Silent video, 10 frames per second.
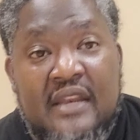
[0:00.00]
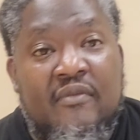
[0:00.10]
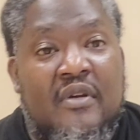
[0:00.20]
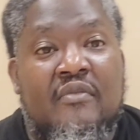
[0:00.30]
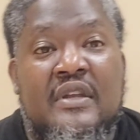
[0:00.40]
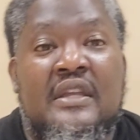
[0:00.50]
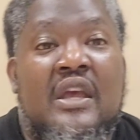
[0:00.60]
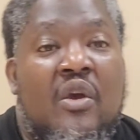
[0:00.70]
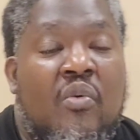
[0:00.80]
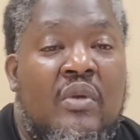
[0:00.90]
when we
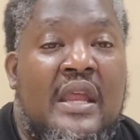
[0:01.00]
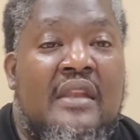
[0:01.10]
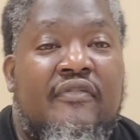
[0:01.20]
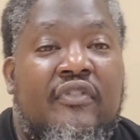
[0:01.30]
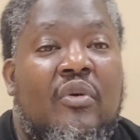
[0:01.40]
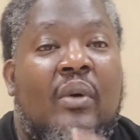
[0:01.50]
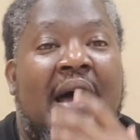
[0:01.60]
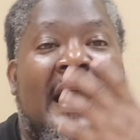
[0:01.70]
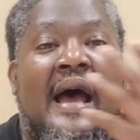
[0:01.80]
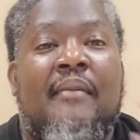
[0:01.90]
let it flow out
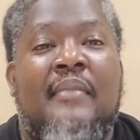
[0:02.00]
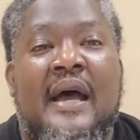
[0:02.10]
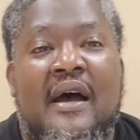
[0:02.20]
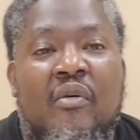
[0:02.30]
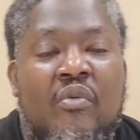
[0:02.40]
of our mouth,